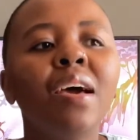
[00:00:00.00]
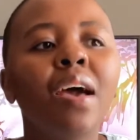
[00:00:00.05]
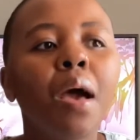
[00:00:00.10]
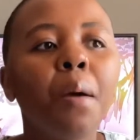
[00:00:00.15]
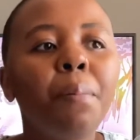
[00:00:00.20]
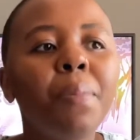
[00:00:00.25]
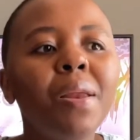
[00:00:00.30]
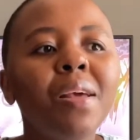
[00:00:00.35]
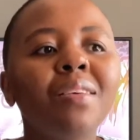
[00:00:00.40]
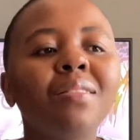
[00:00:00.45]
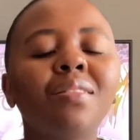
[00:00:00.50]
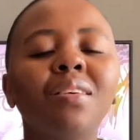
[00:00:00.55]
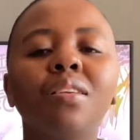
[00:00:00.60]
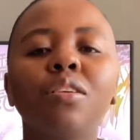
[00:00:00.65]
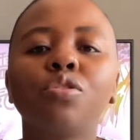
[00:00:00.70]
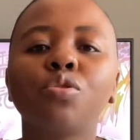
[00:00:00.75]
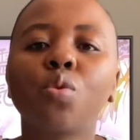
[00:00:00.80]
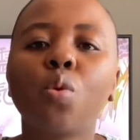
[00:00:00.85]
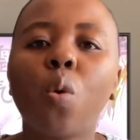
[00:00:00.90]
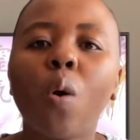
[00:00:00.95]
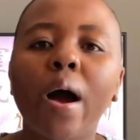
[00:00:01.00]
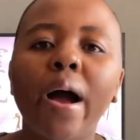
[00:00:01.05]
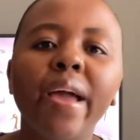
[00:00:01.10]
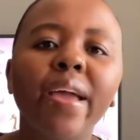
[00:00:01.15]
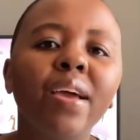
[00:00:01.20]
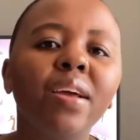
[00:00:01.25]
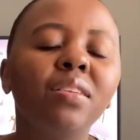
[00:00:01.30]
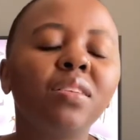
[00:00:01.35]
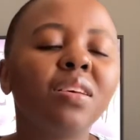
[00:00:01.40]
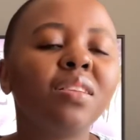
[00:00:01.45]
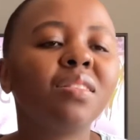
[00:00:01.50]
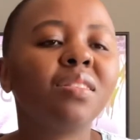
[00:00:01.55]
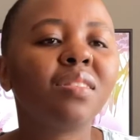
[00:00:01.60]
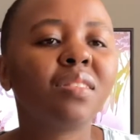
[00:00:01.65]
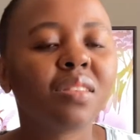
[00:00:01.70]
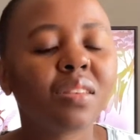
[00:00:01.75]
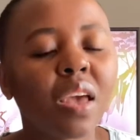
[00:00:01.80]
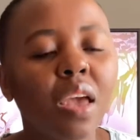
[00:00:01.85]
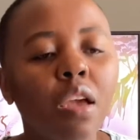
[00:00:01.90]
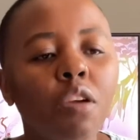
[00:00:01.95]
a place that is quiet and
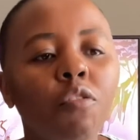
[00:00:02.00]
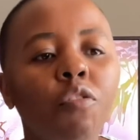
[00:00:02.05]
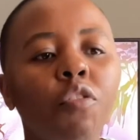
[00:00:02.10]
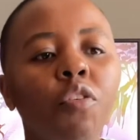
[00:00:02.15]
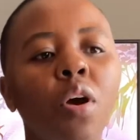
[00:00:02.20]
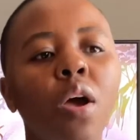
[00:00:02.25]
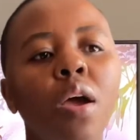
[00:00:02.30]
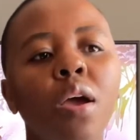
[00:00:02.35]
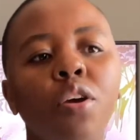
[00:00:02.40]
safe.